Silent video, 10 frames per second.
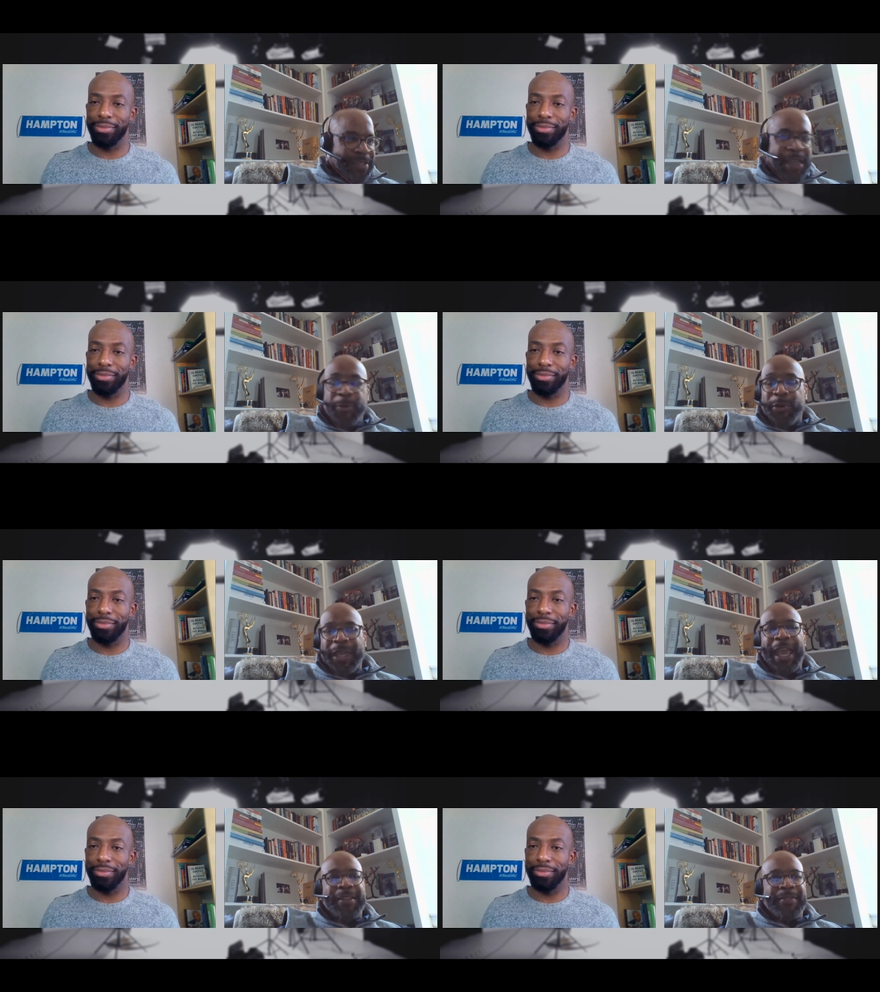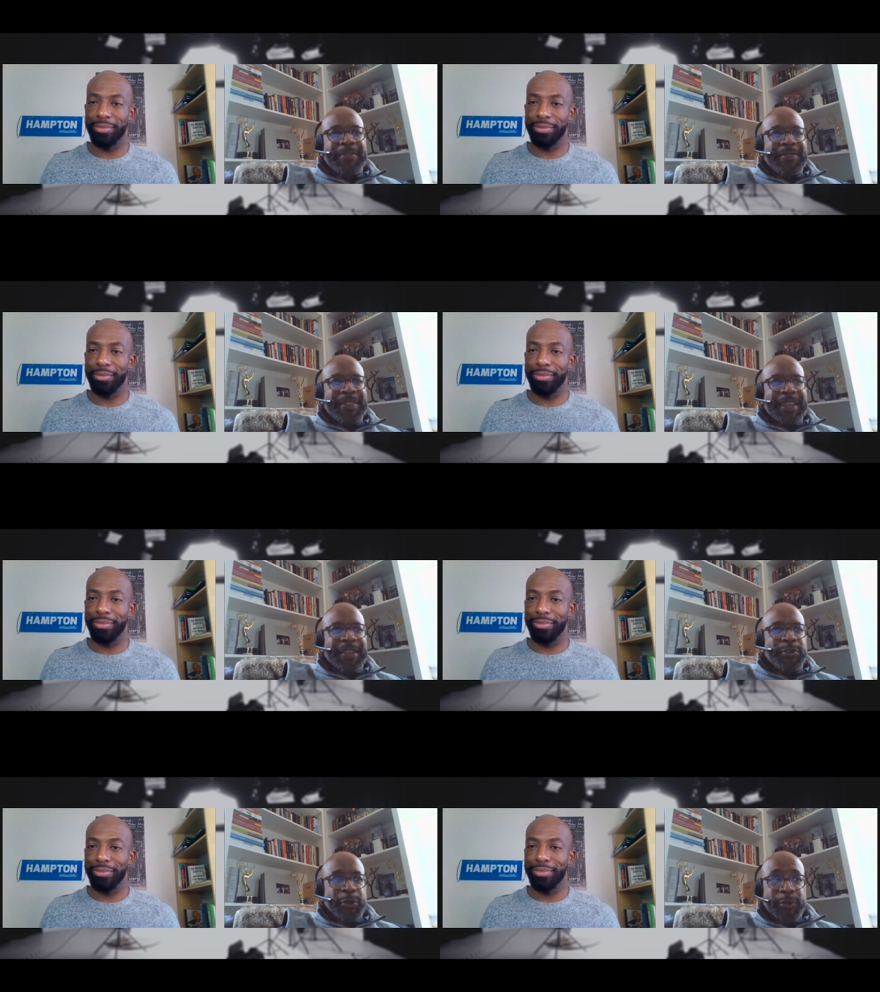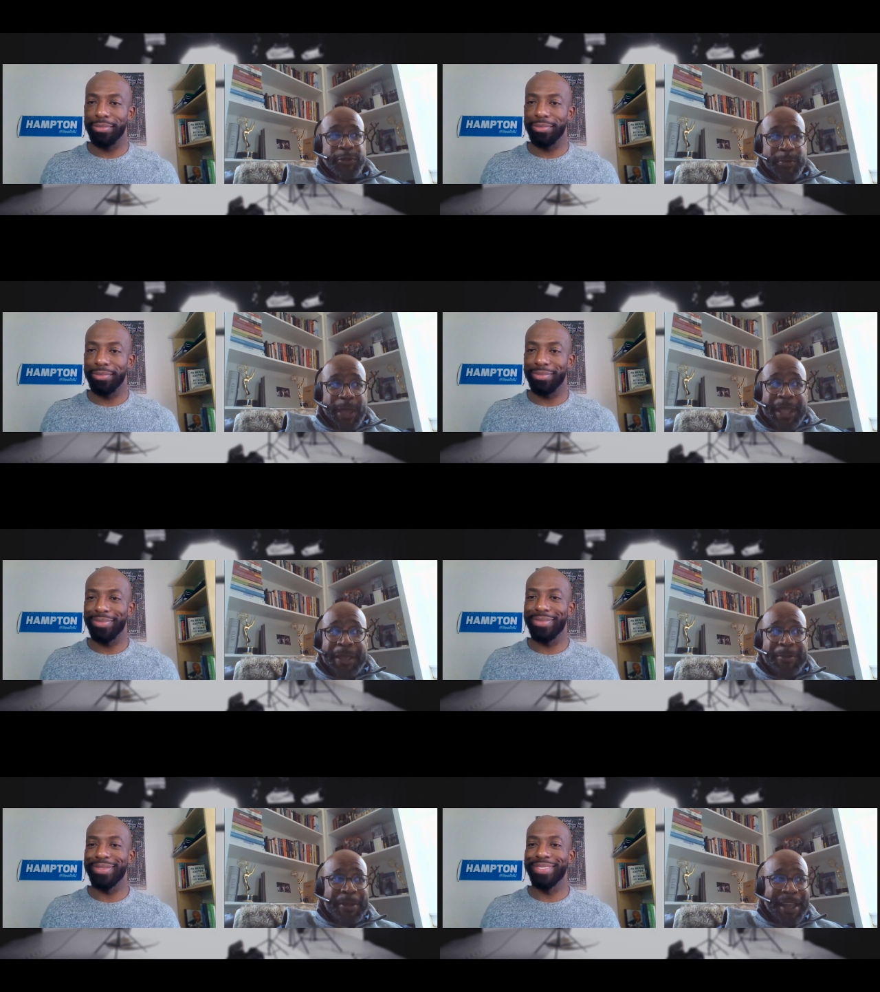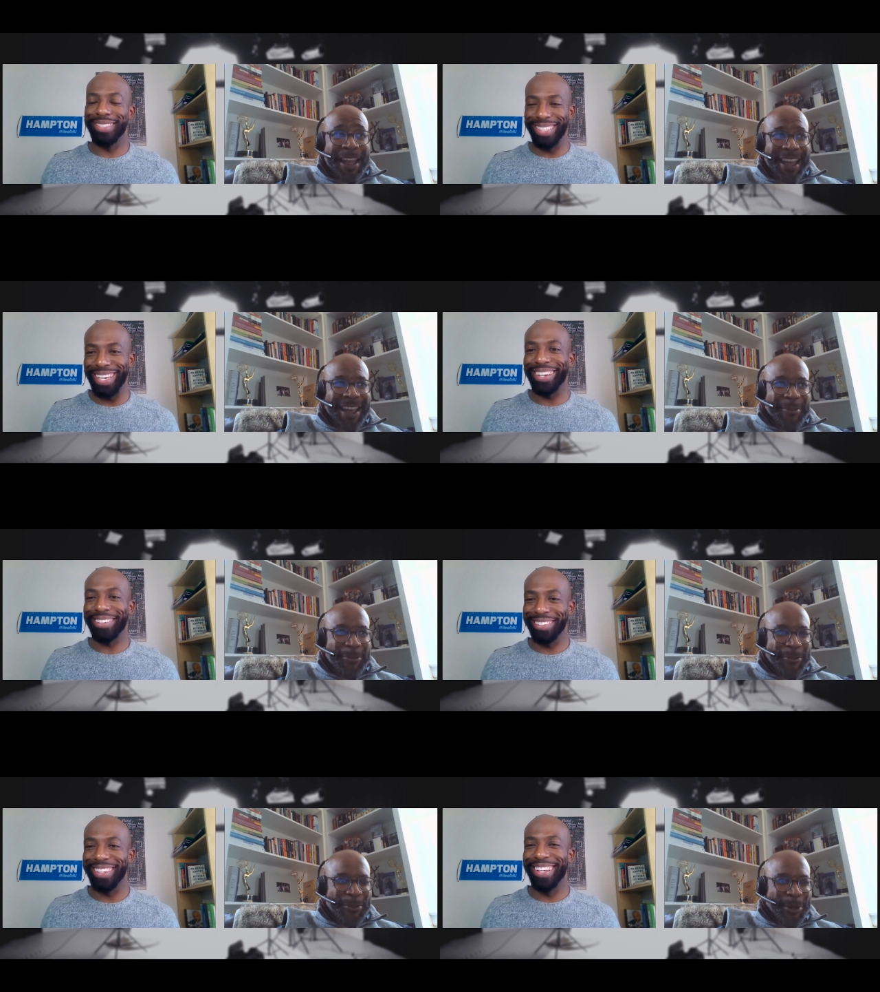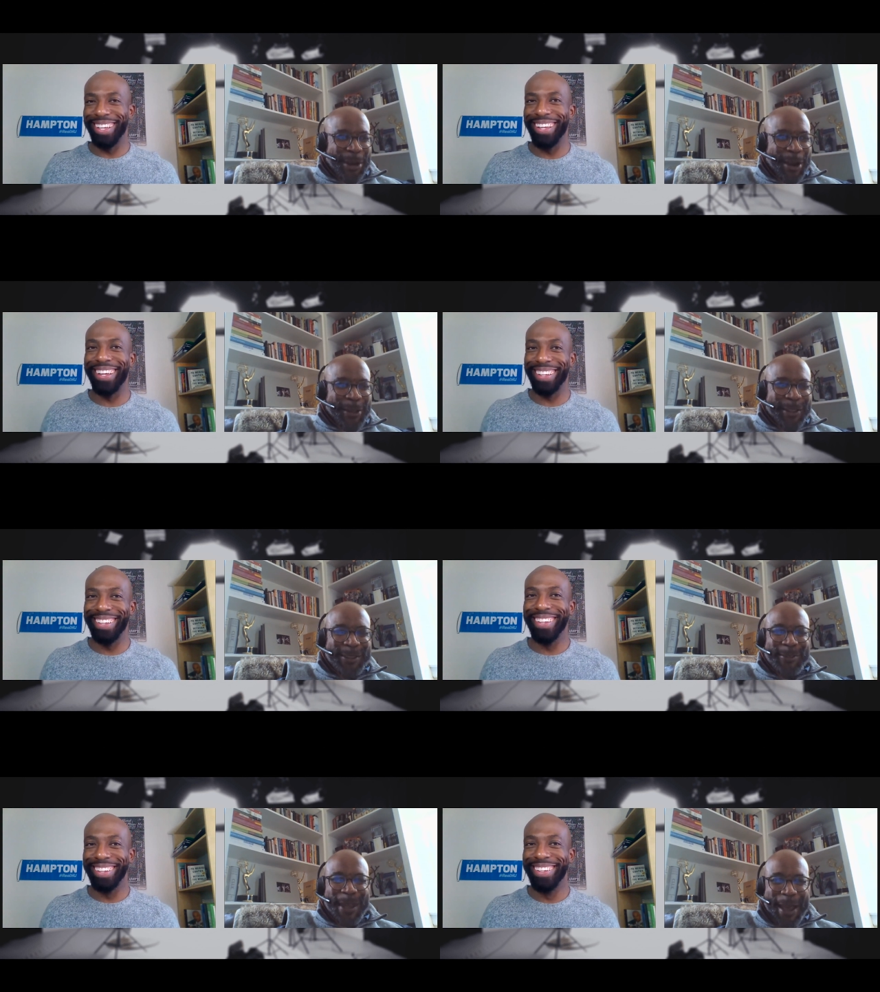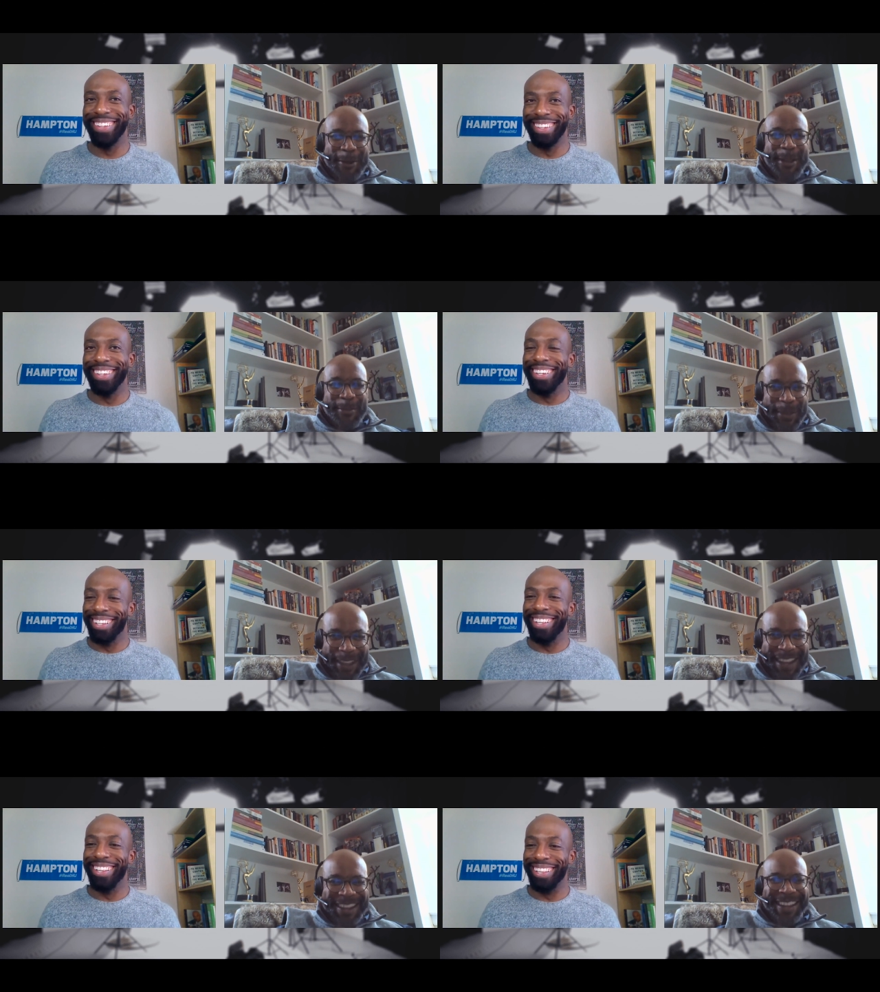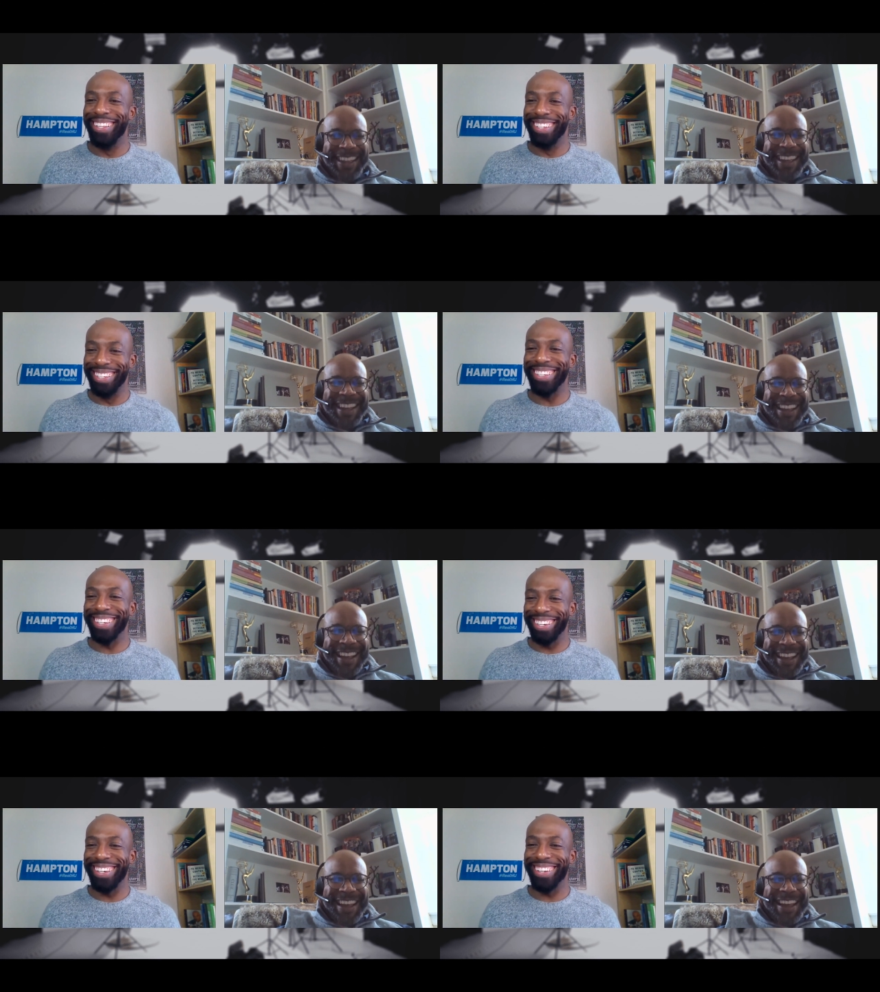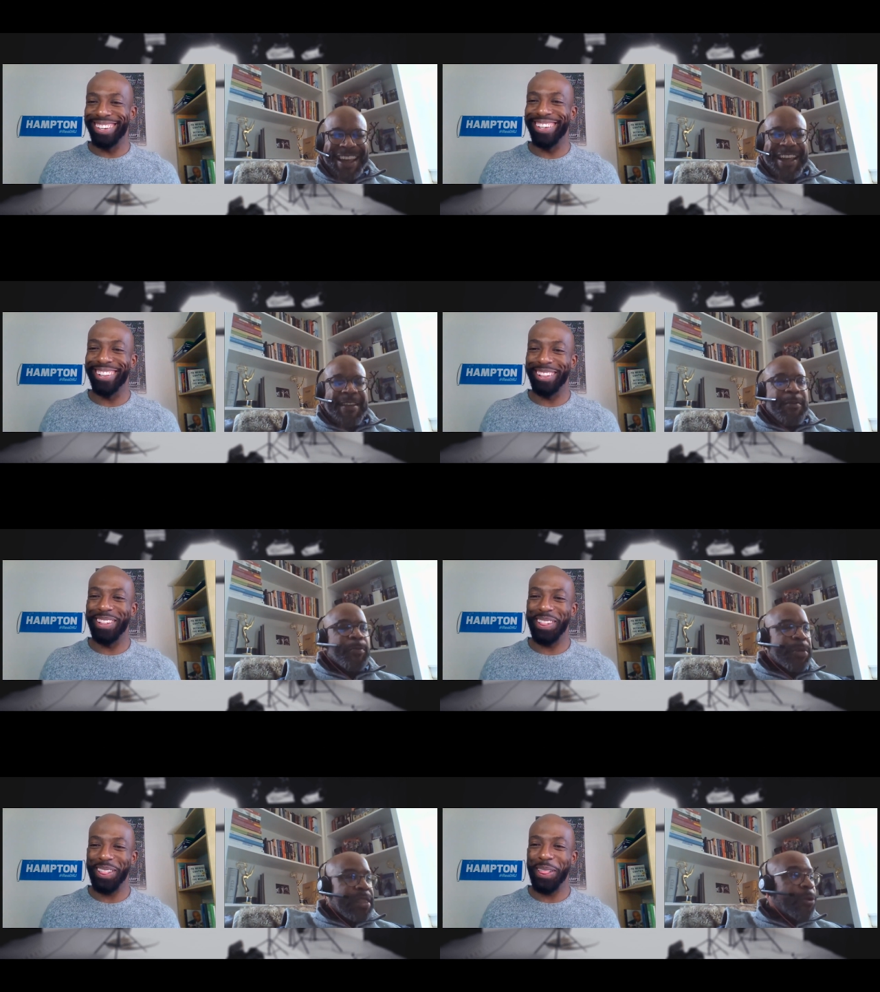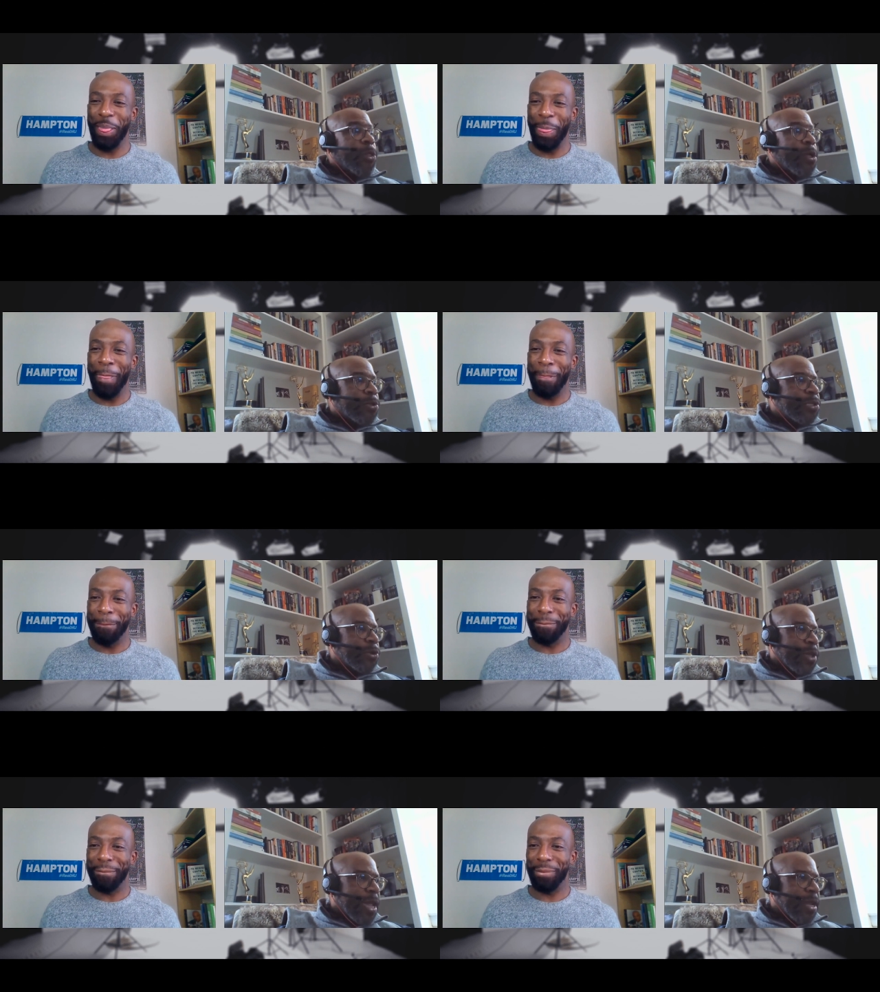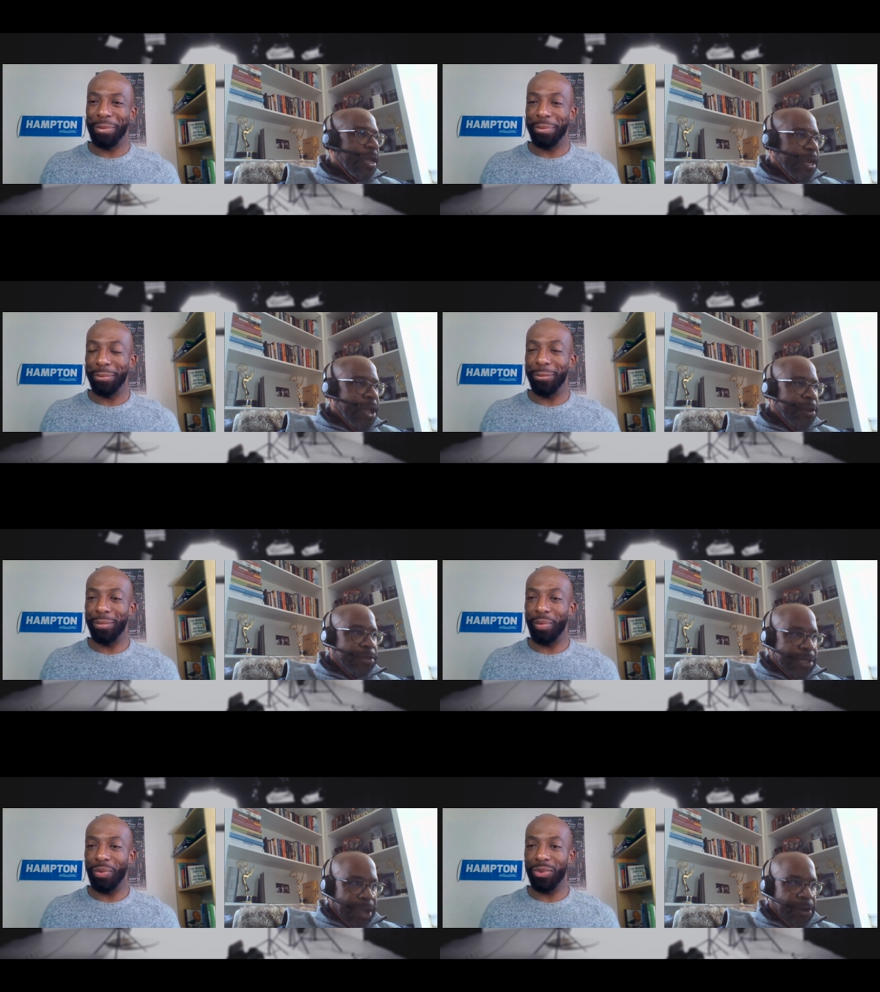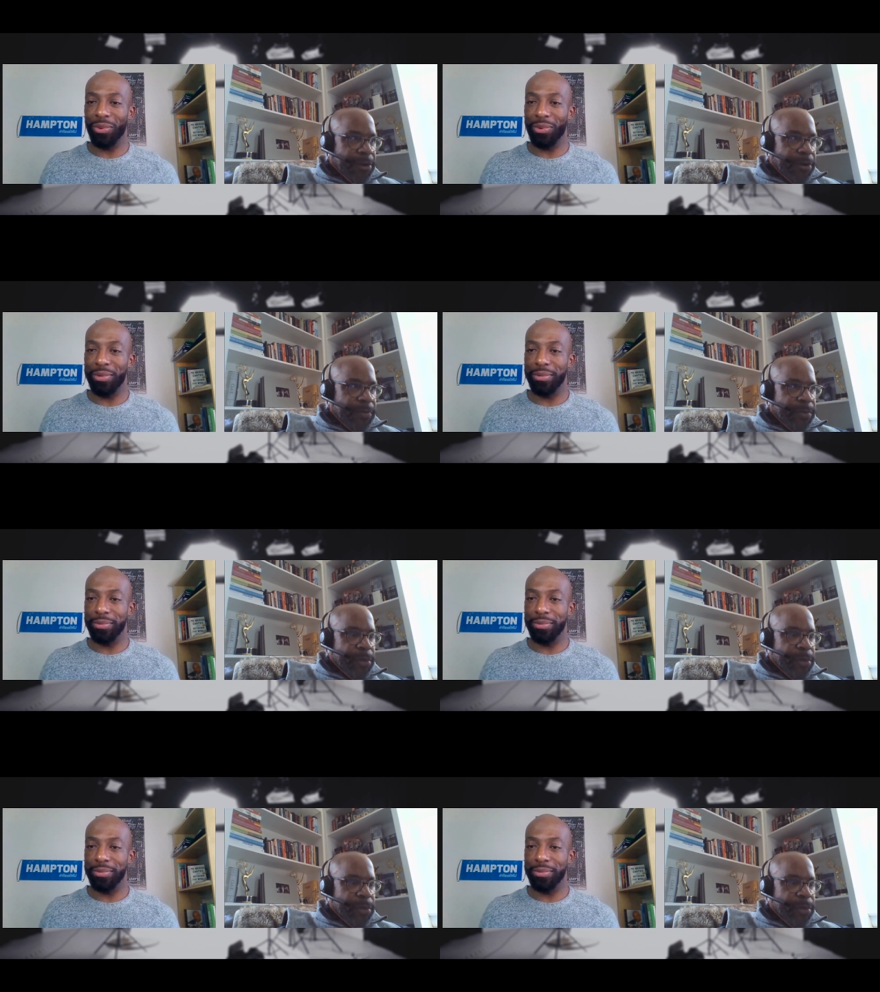Speaker 1: they will get the truth from me, uh, yeah. regardless of how convenient.
Speaker 2: Yeah. Uh,
Speaker 1: but they will also get an honest ear,